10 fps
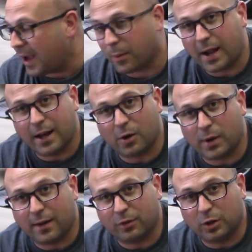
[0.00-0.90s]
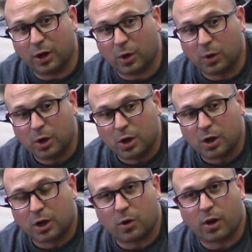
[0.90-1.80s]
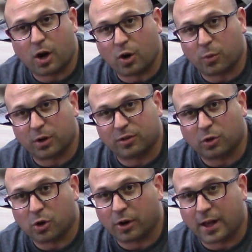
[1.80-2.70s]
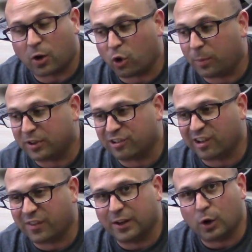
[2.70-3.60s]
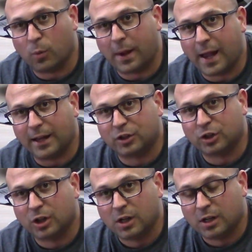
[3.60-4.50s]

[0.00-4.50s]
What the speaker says: That way I don't have to, go to the hardware store, get a whole bunch of stuff that don't match.